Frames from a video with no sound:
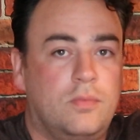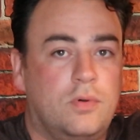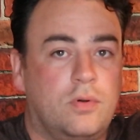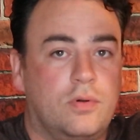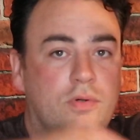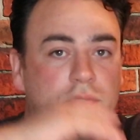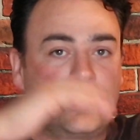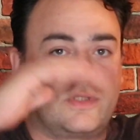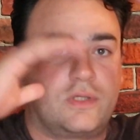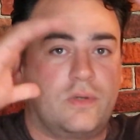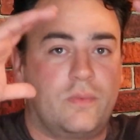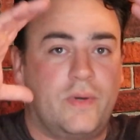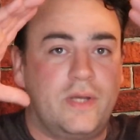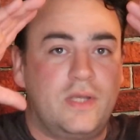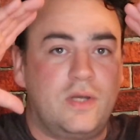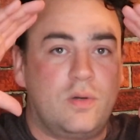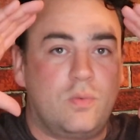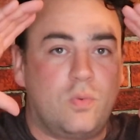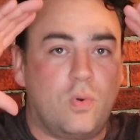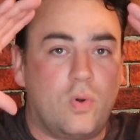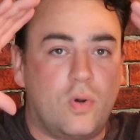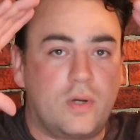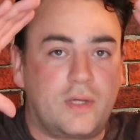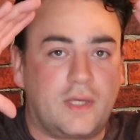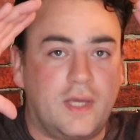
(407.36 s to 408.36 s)
So when you're
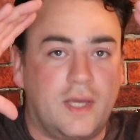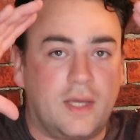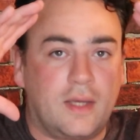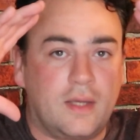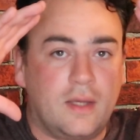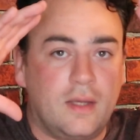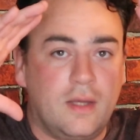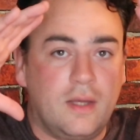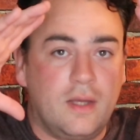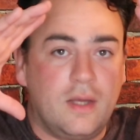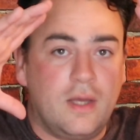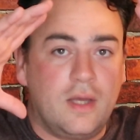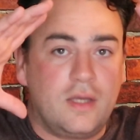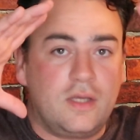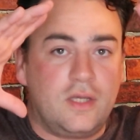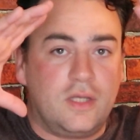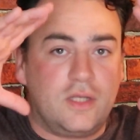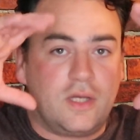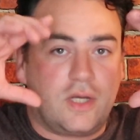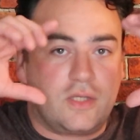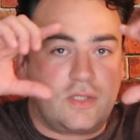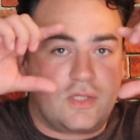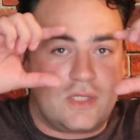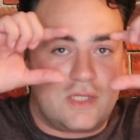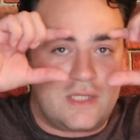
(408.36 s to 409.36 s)
walking, you
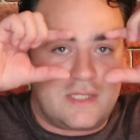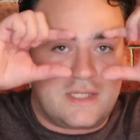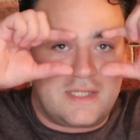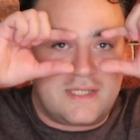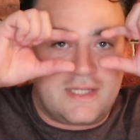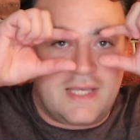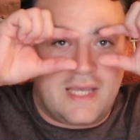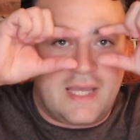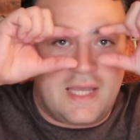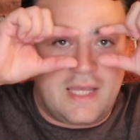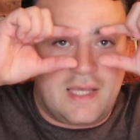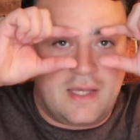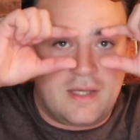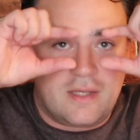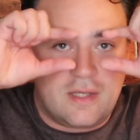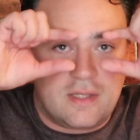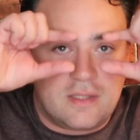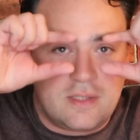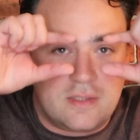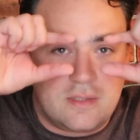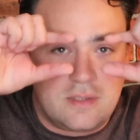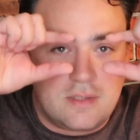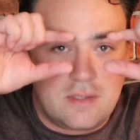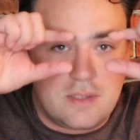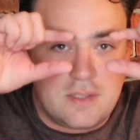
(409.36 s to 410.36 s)
don't just see
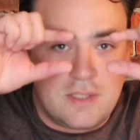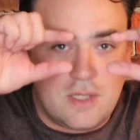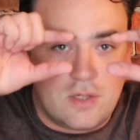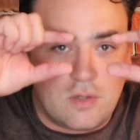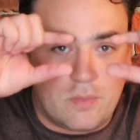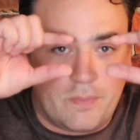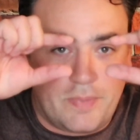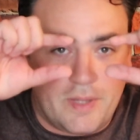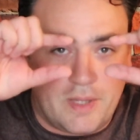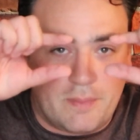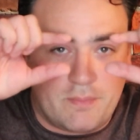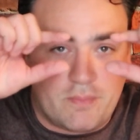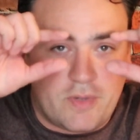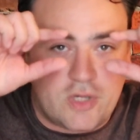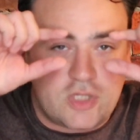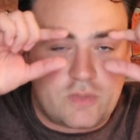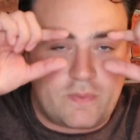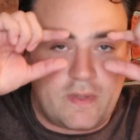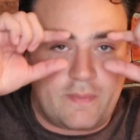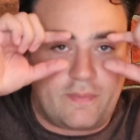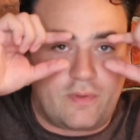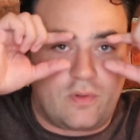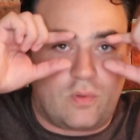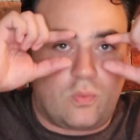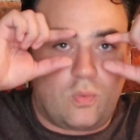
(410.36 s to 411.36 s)
a little bit. Most
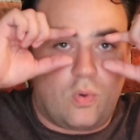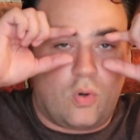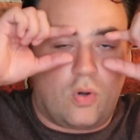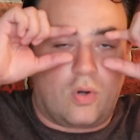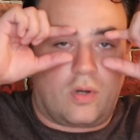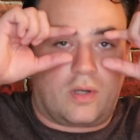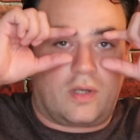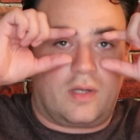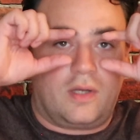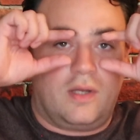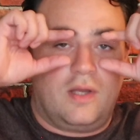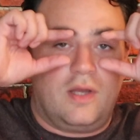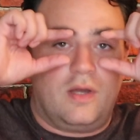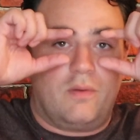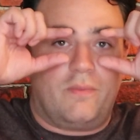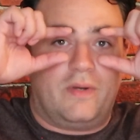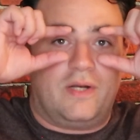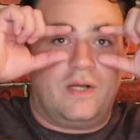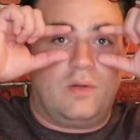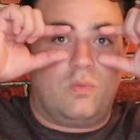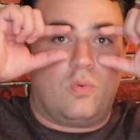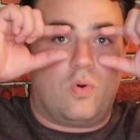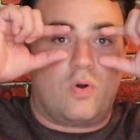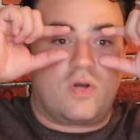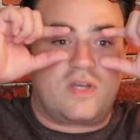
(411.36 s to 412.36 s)
people walk. When they're
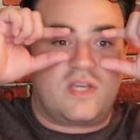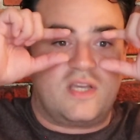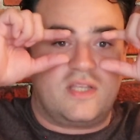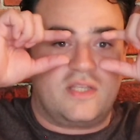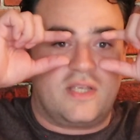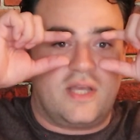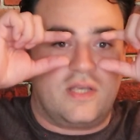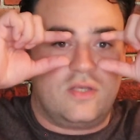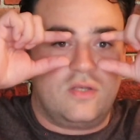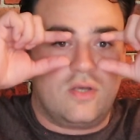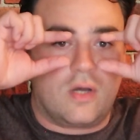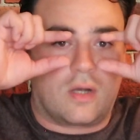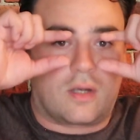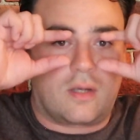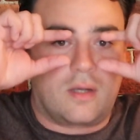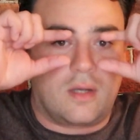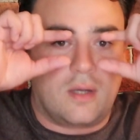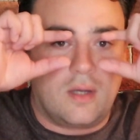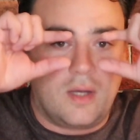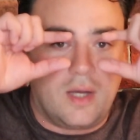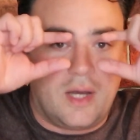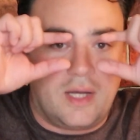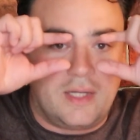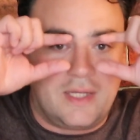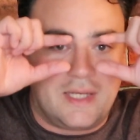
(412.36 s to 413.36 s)
walking, they look
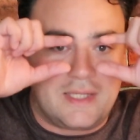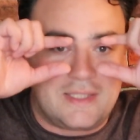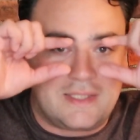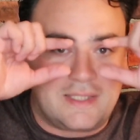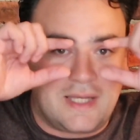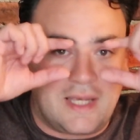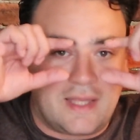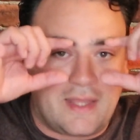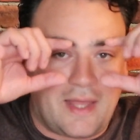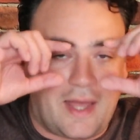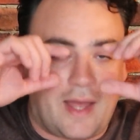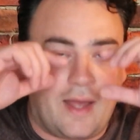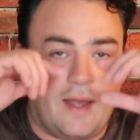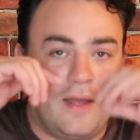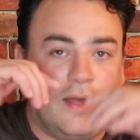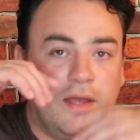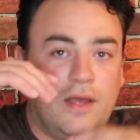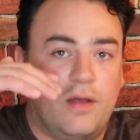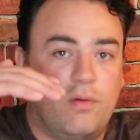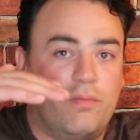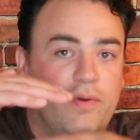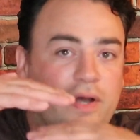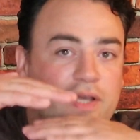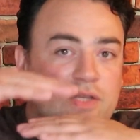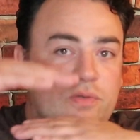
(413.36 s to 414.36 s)
and they see that.
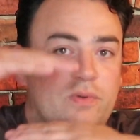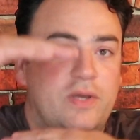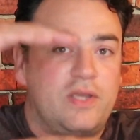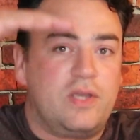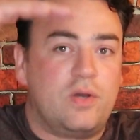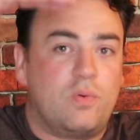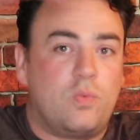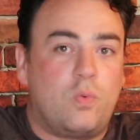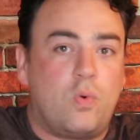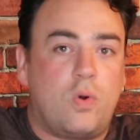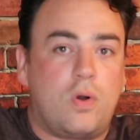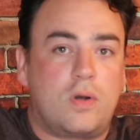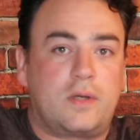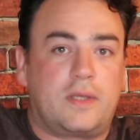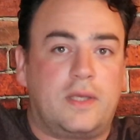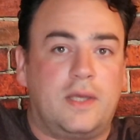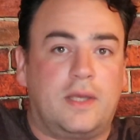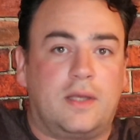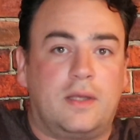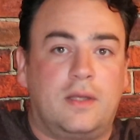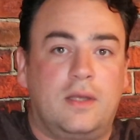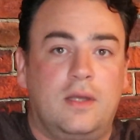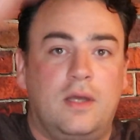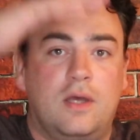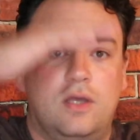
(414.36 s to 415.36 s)
Whereas when you're
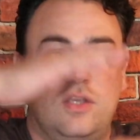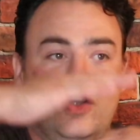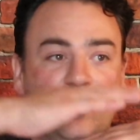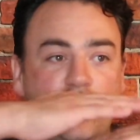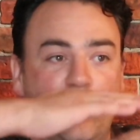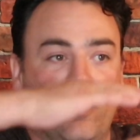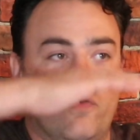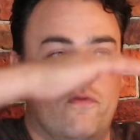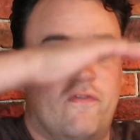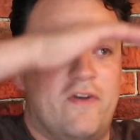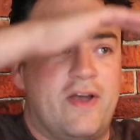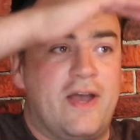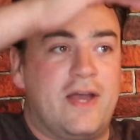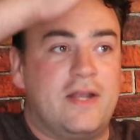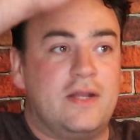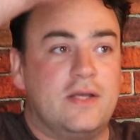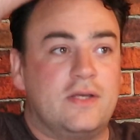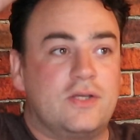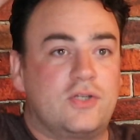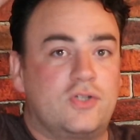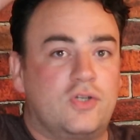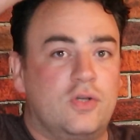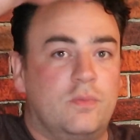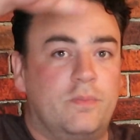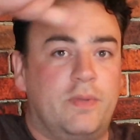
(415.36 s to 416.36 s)
walking, your awareness
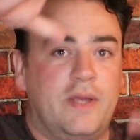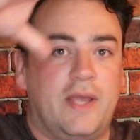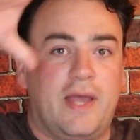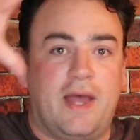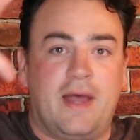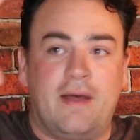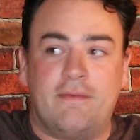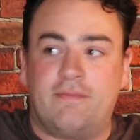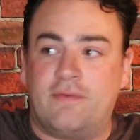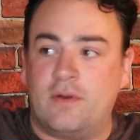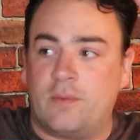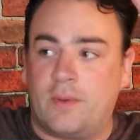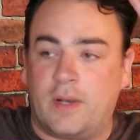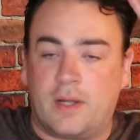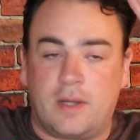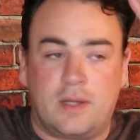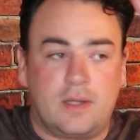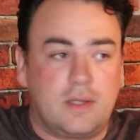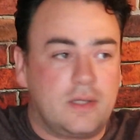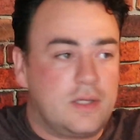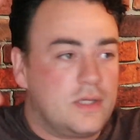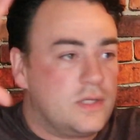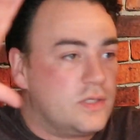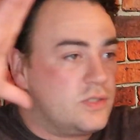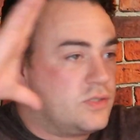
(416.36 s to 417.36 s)
should be everywhere.
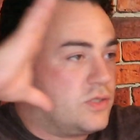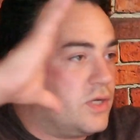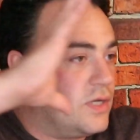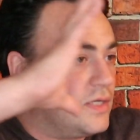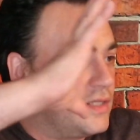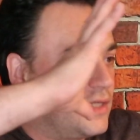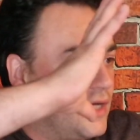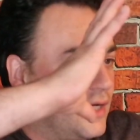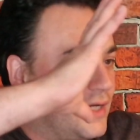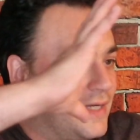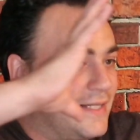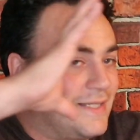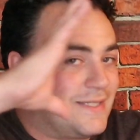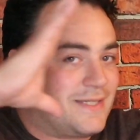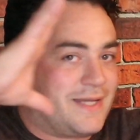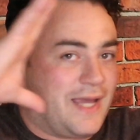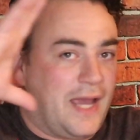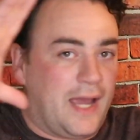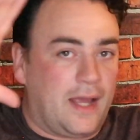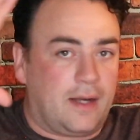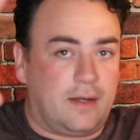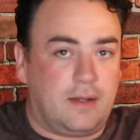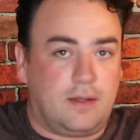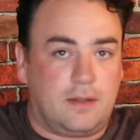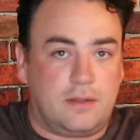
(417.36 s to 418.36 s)
So it's like a
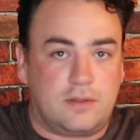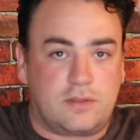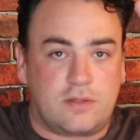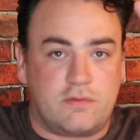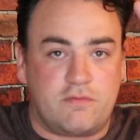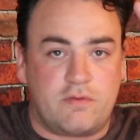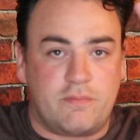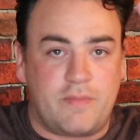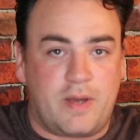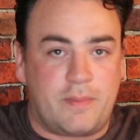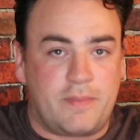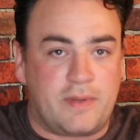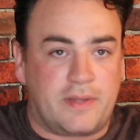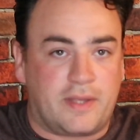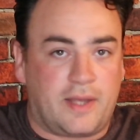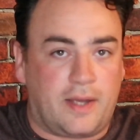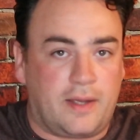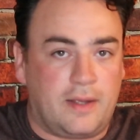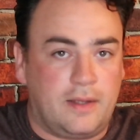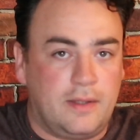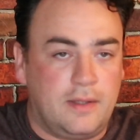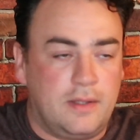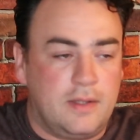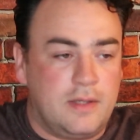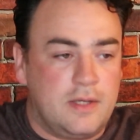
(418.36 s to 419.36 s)
scan. So remember that.
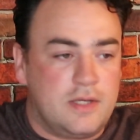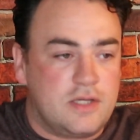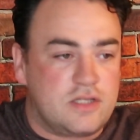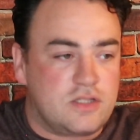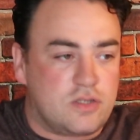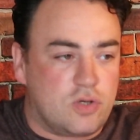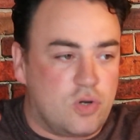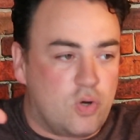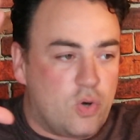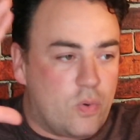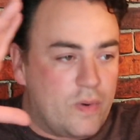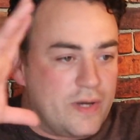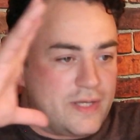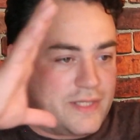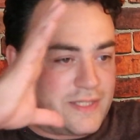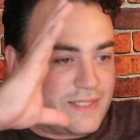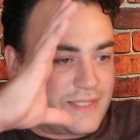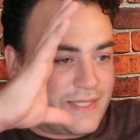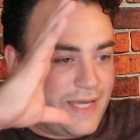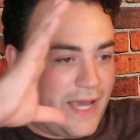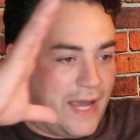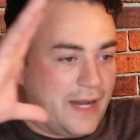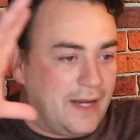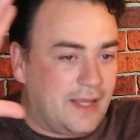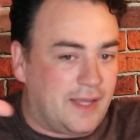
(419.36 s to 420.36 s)
So always
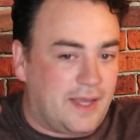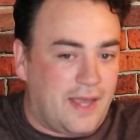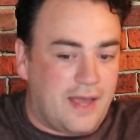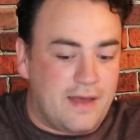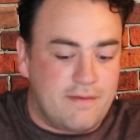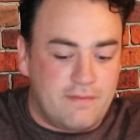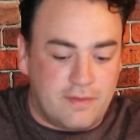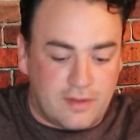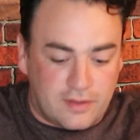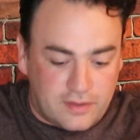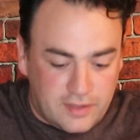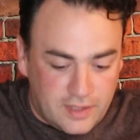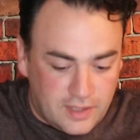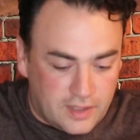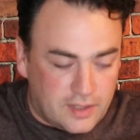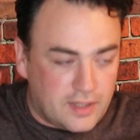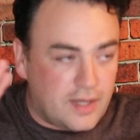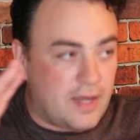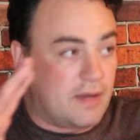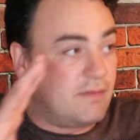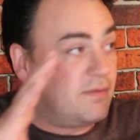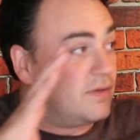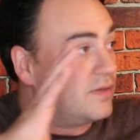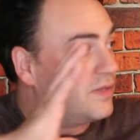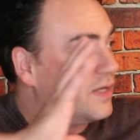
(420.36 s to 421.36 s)
scanning
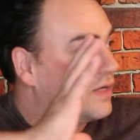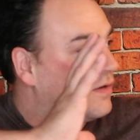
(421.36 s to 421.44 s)
everything